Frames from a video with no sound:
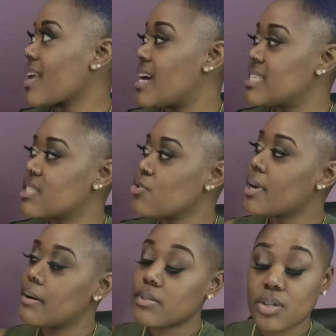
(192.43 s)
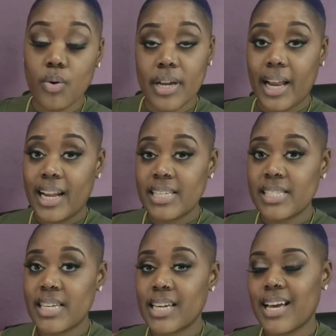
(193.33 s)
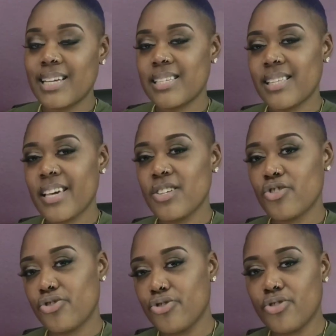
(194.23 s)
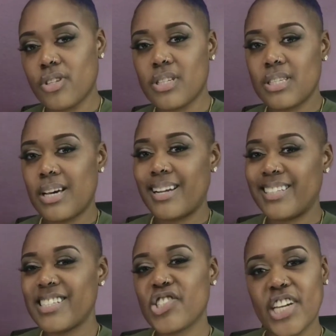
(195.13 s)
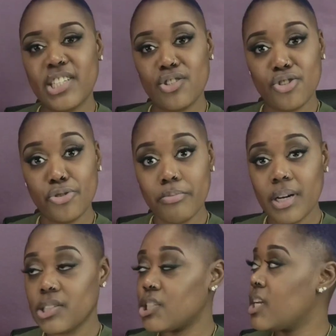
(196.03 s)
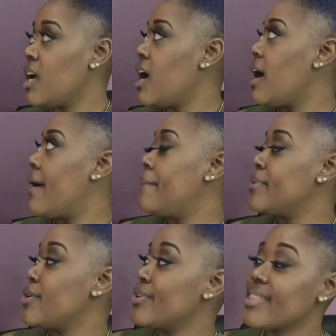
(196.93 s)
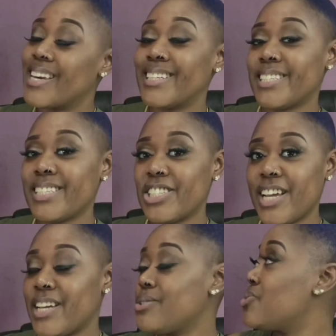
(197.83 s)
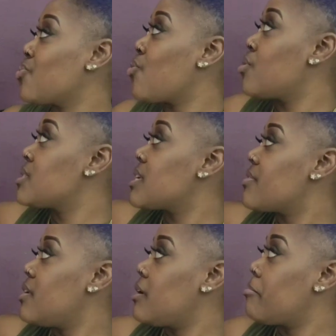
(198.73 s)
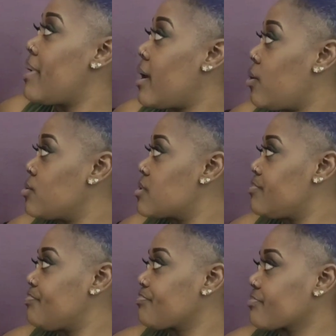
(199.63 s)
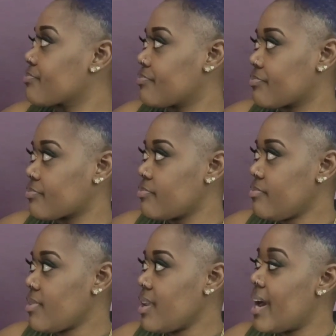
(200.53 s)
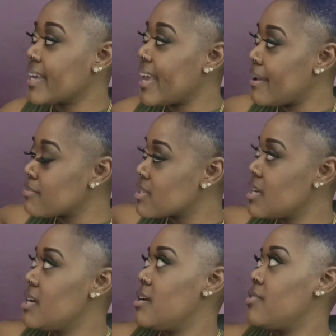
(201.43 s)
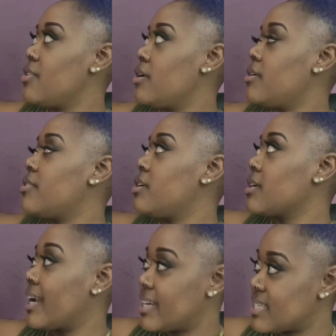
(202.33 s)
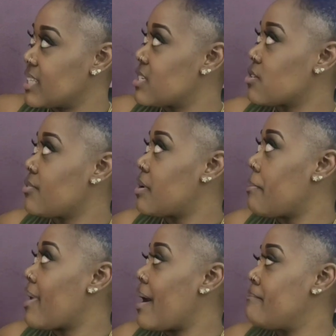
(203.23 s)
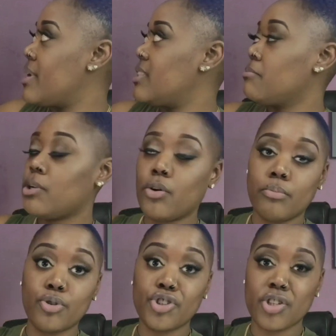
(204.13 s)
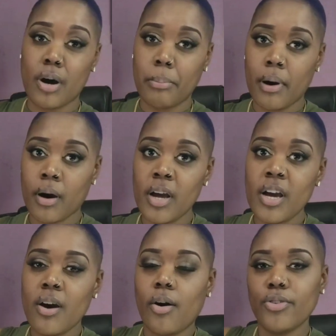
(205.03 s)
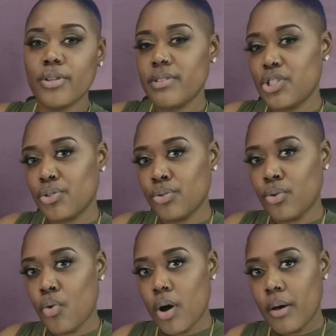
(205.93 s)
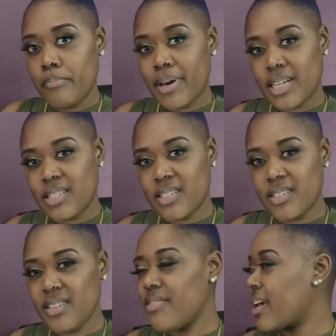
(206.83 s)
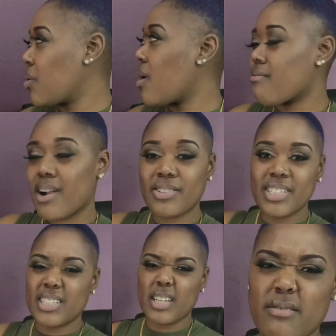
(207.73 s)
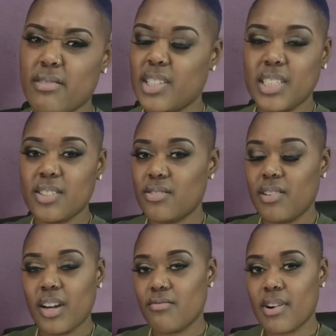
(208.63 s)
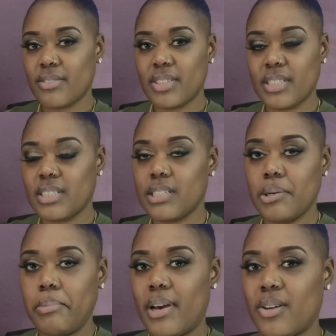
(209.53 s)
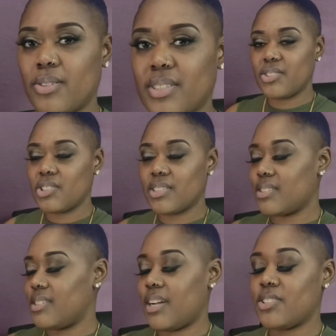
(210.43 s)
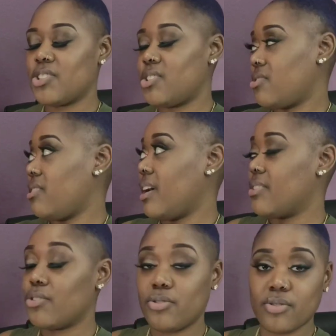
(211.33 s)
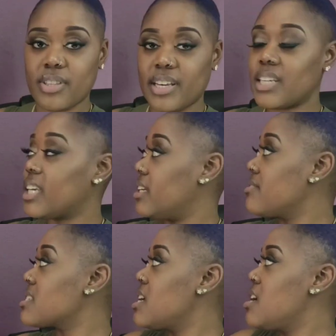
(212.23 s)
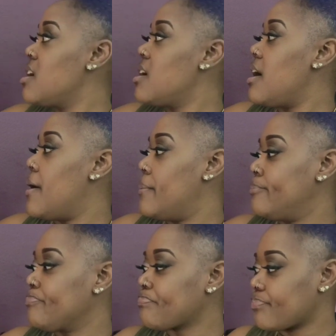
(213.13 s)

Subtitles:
I still kept it quite classic. I stayed true to design, I didn't change it too much. The only thing I did change was the lapels. I kept the classicness of it, but I made them a lot more sharper. On the original pattern, they're quite rounded. I really don't like rounded lapels. I just don't like the look that it gives. I